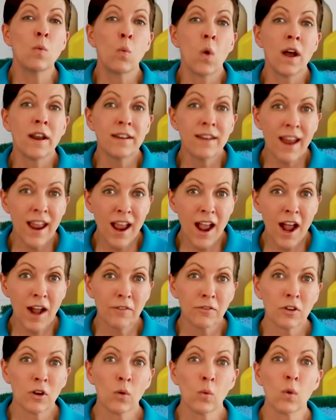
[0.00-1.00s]
one day
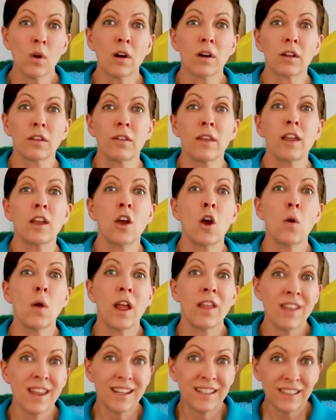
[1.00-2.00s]
after work, they go
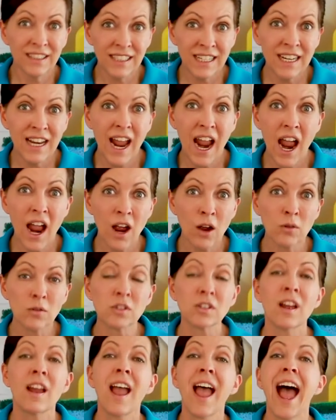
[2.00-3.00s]
and they clean a
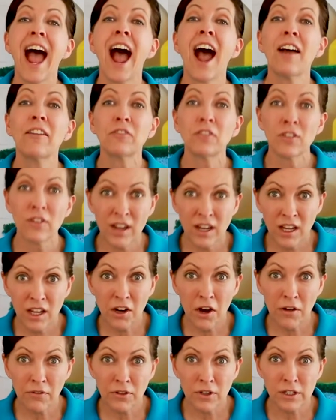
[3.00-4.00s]
house after they
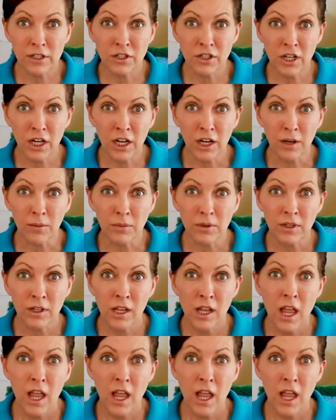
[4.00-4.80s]
get off their job.